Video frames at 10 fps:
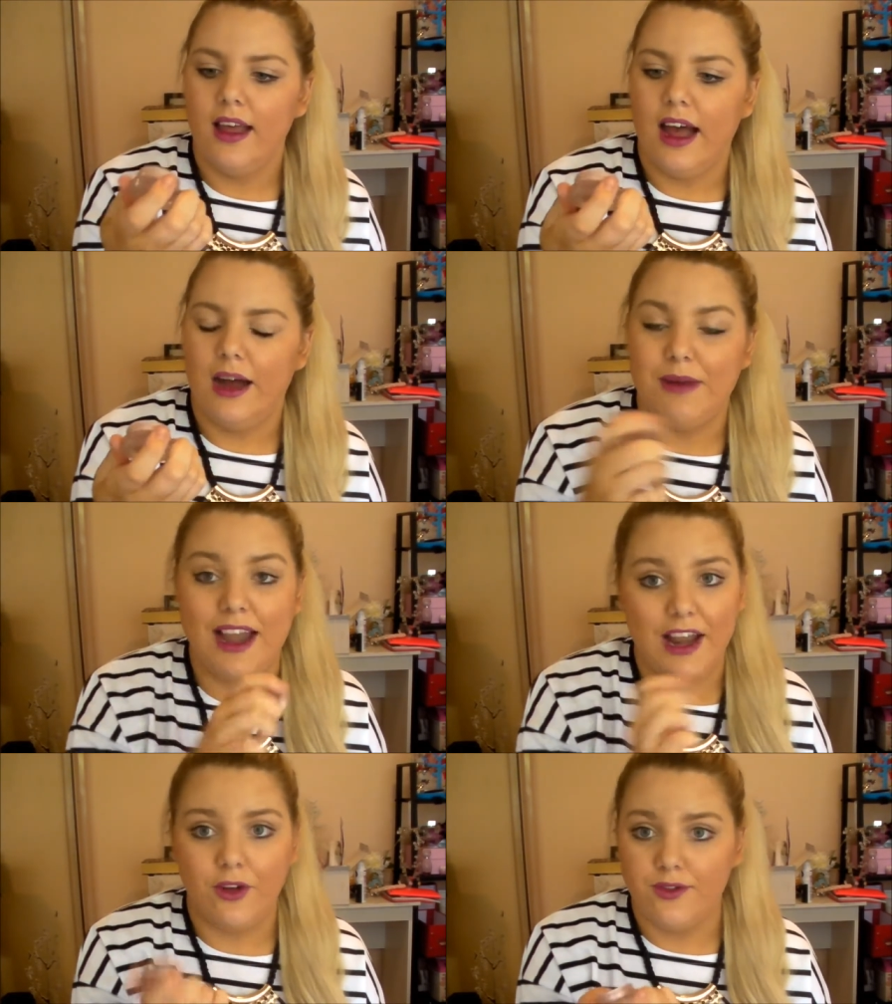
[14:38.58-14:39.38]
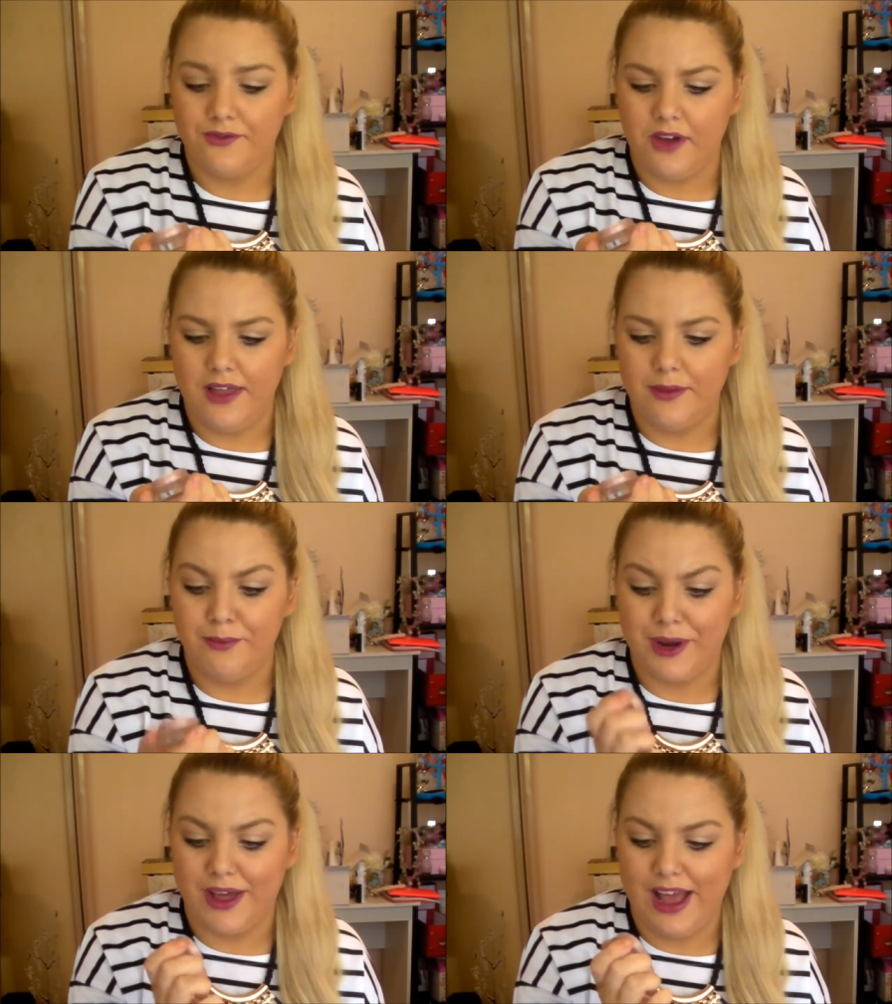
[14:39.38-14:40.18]

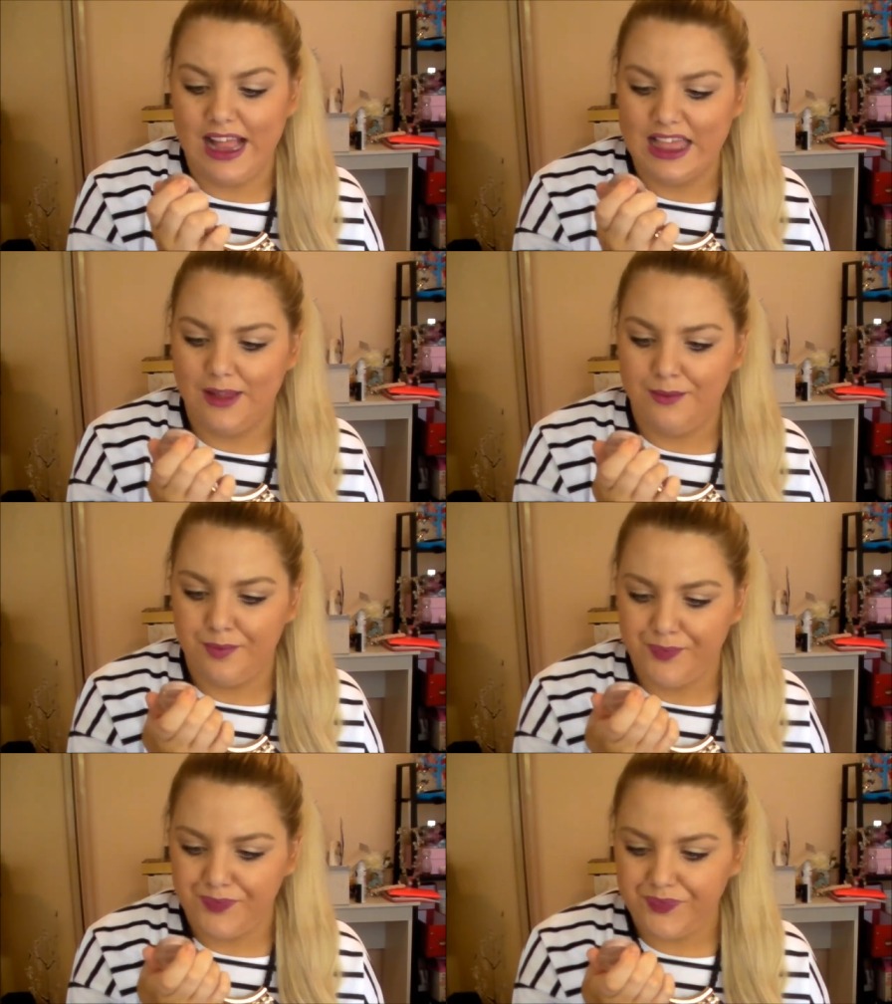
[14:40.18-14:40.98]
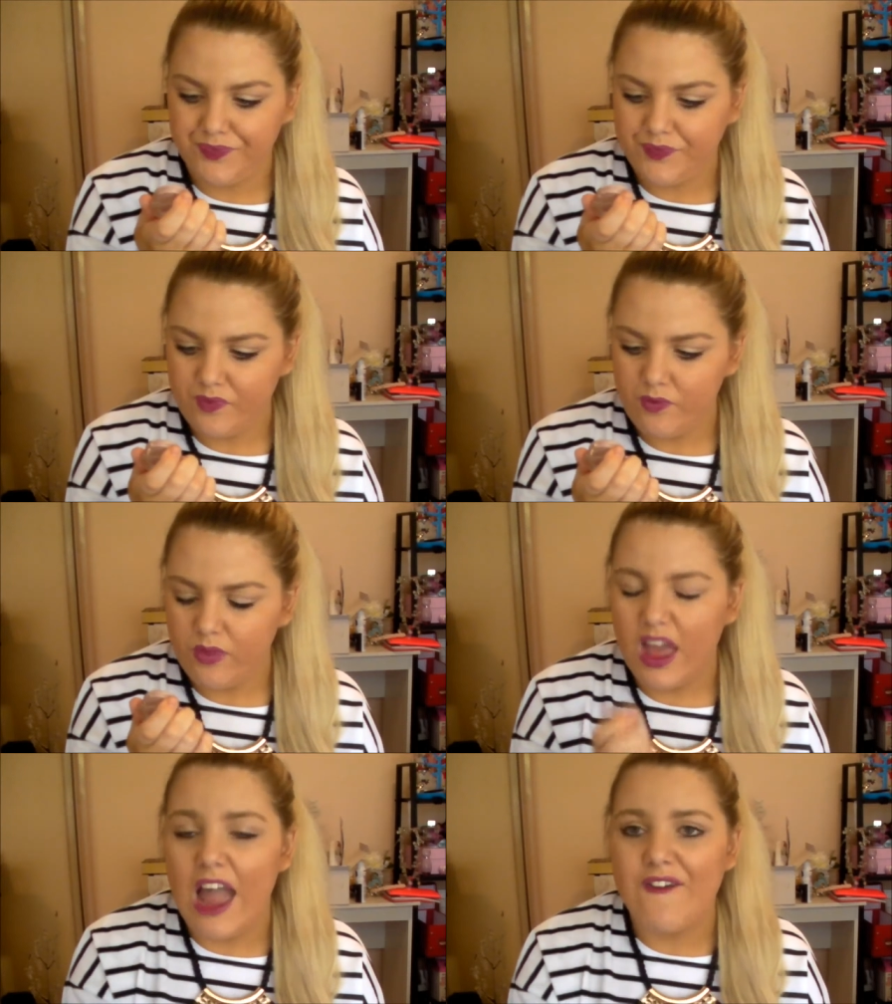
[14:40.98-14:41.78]
But I
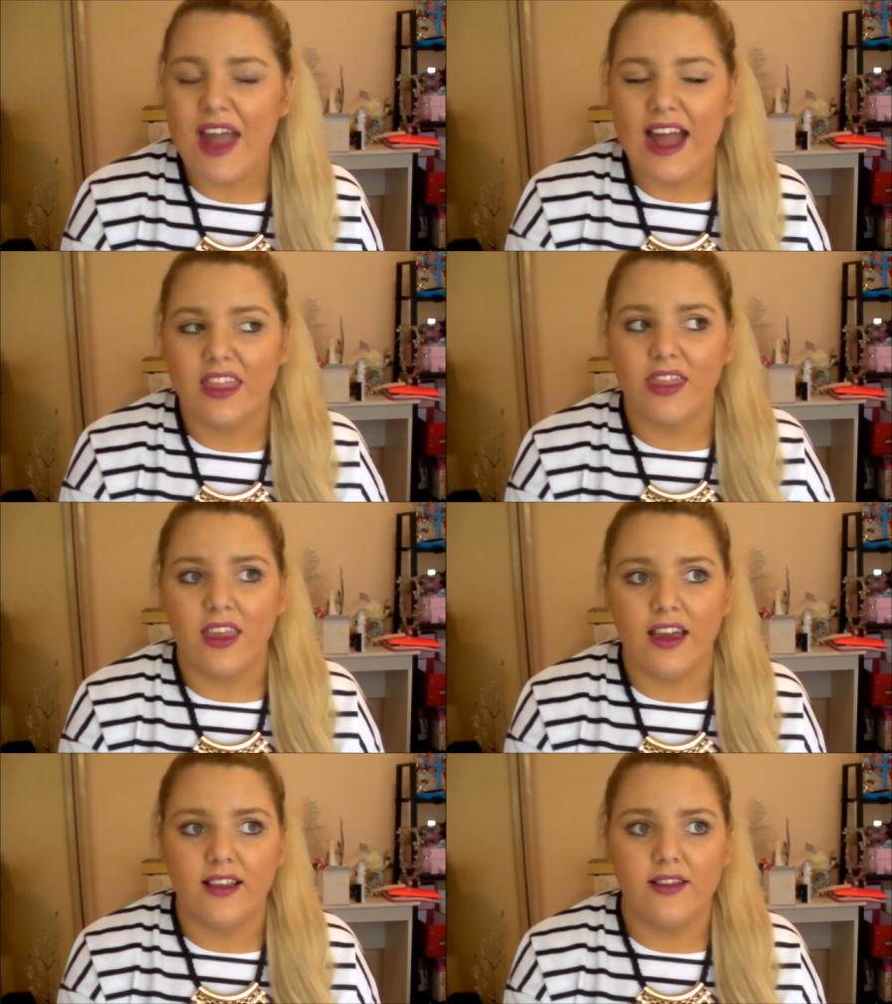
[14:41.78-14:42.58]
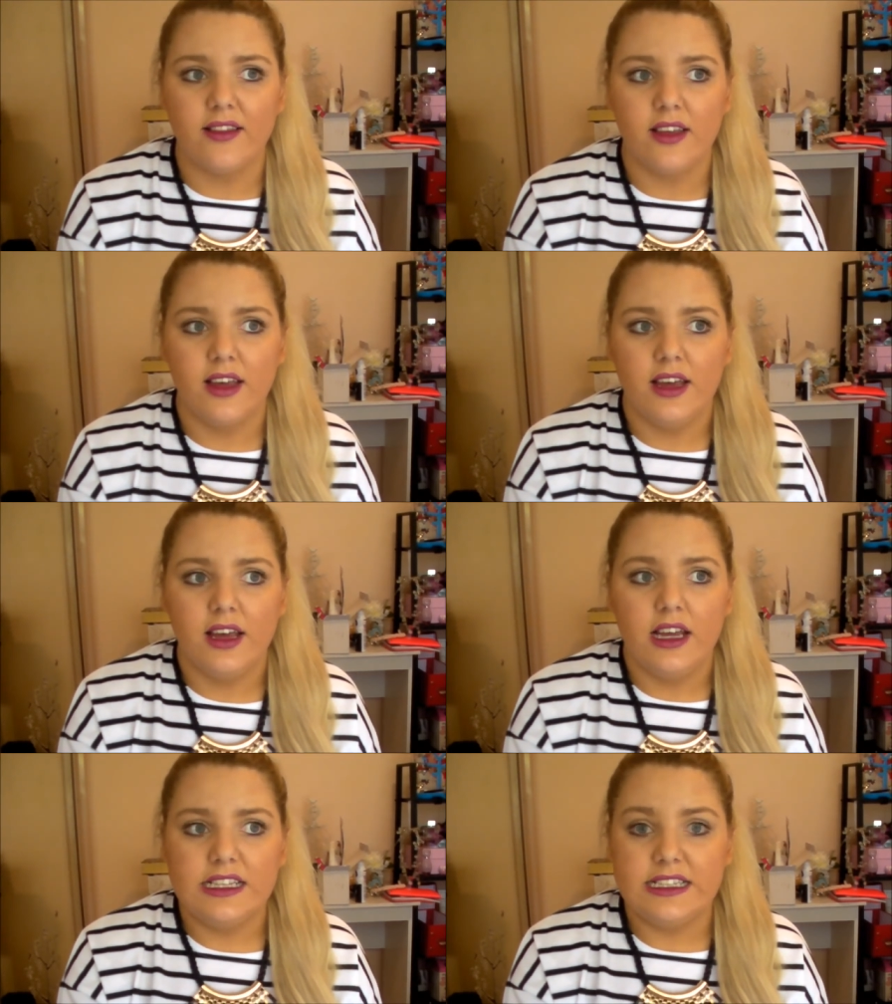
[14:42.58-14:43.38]
have had this
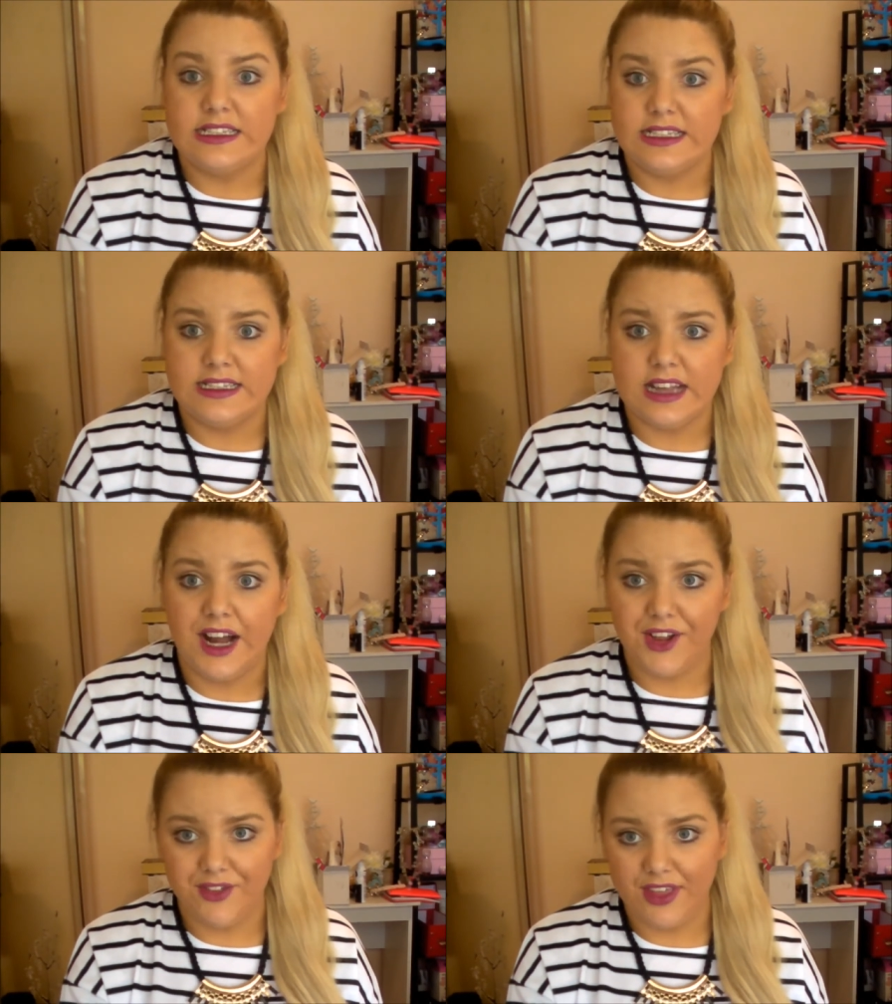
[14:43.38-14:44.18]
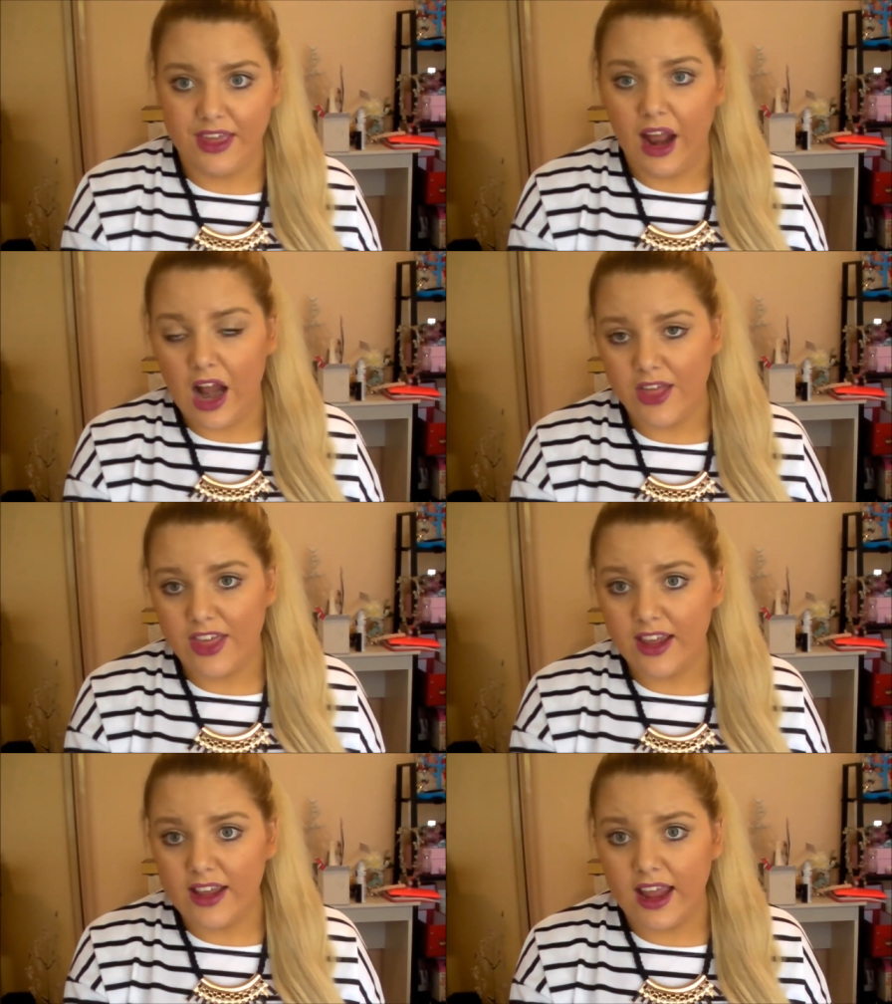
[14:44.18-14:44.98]
since the start of the year, I
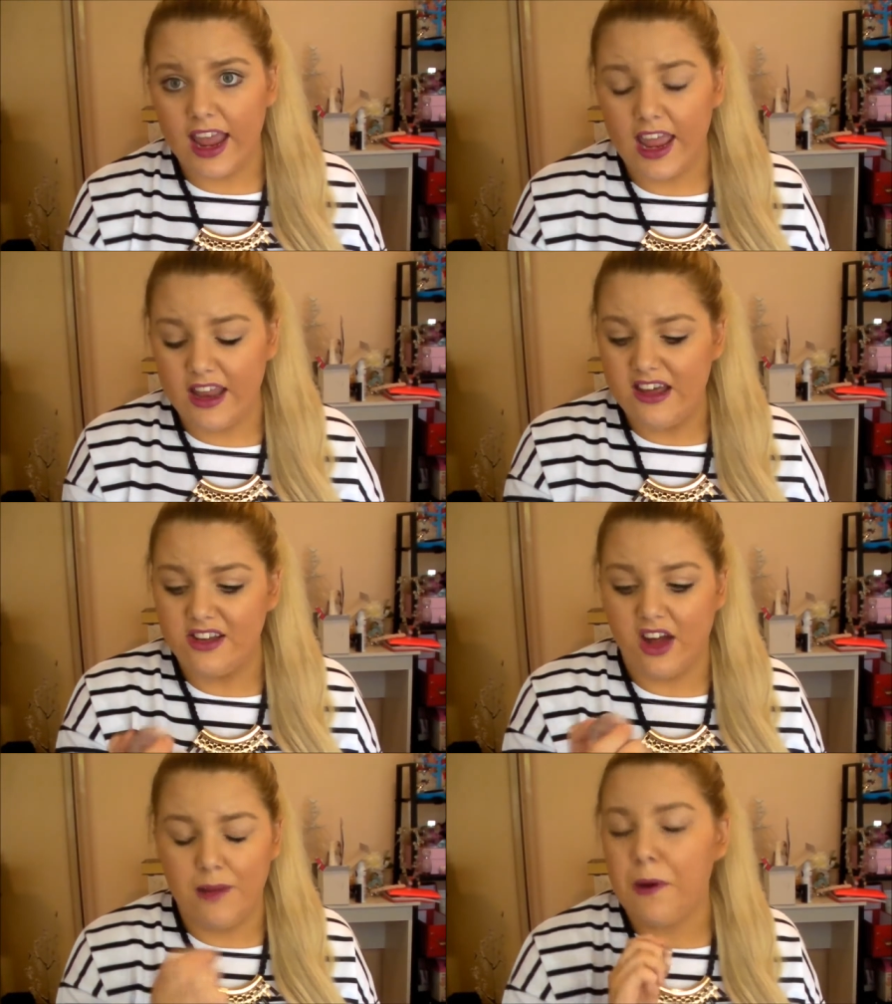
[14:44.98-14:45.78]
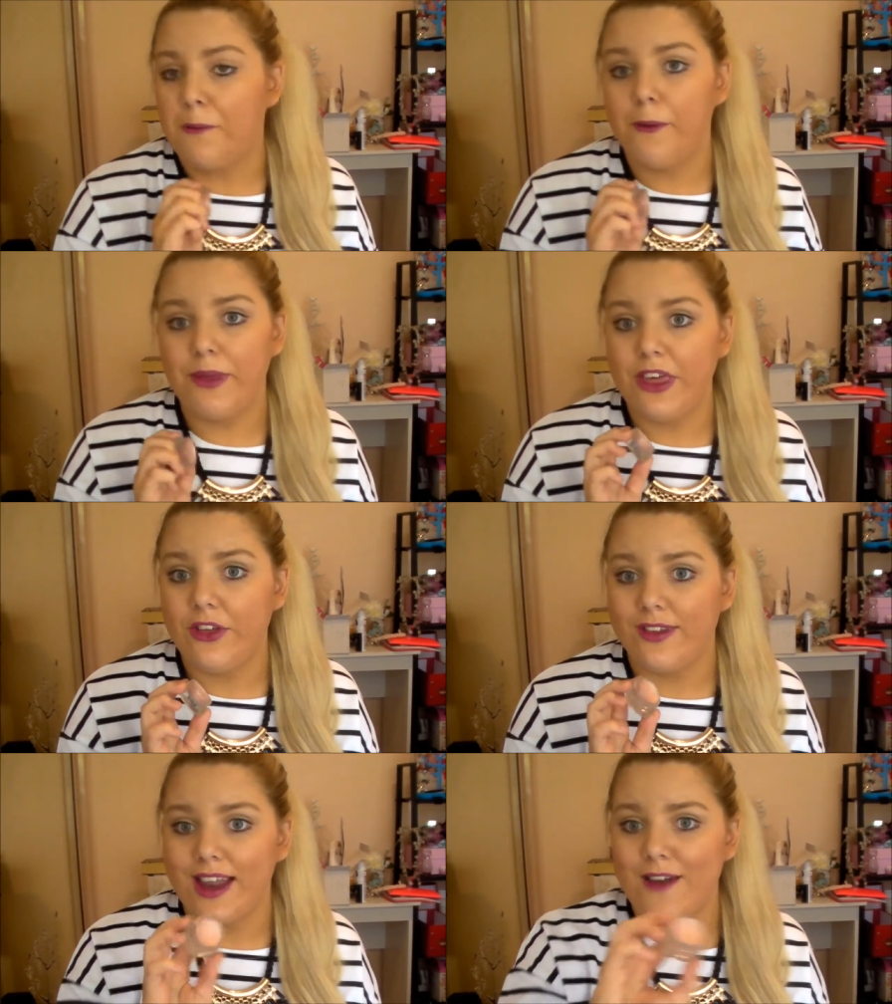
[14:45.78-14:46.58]
think, and I probably
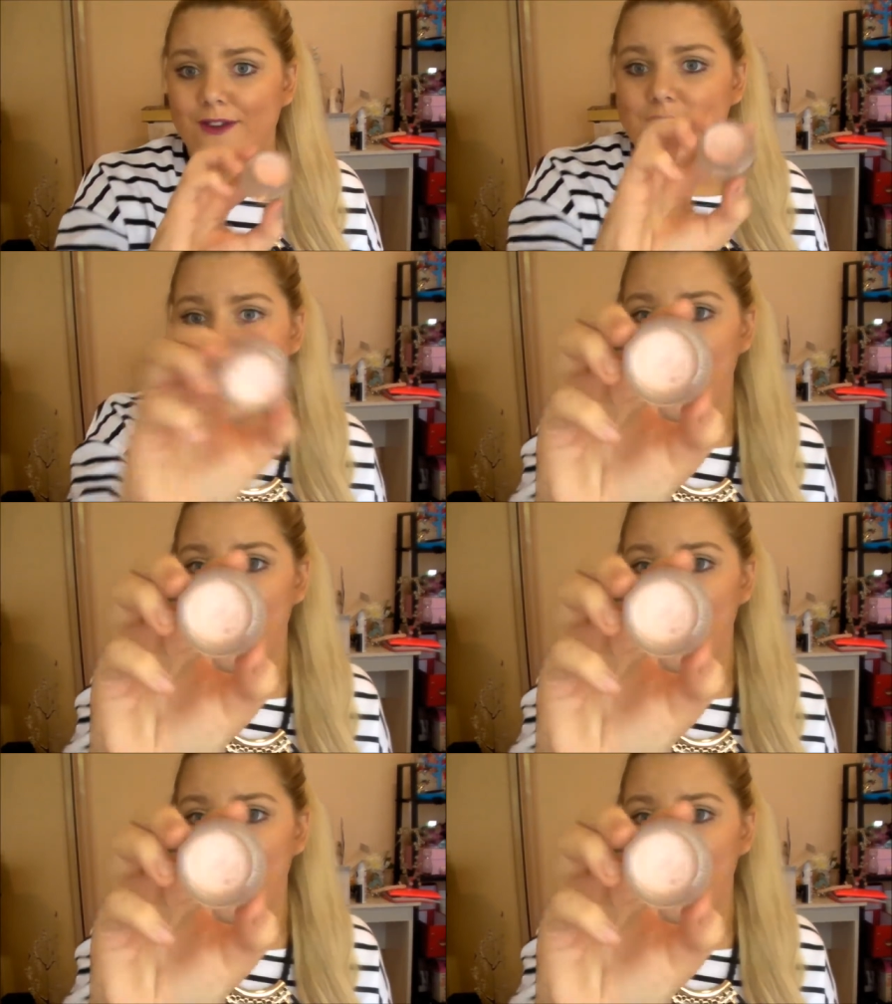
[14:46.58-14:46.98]
use it every day